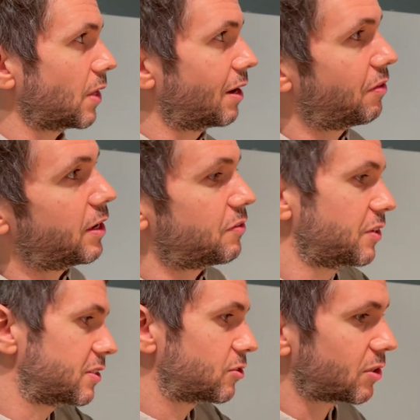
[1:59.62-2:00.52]
I think it
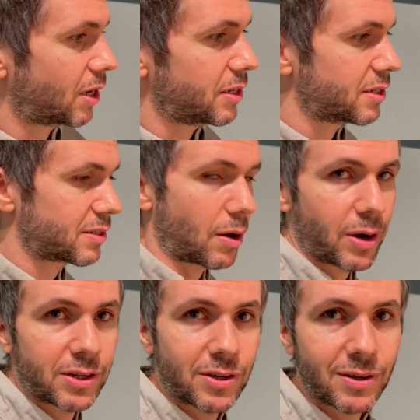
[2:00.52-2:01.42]
fits totally this
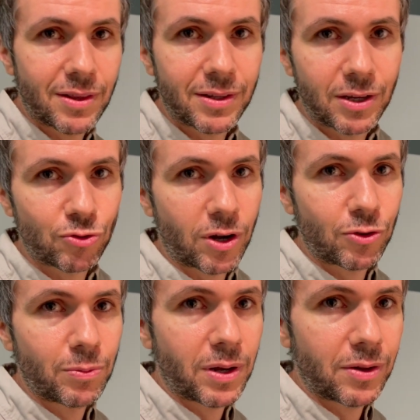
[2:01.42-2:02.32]
character that I try
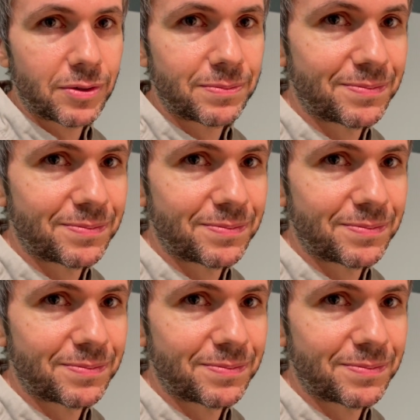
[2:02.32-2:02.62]
to build.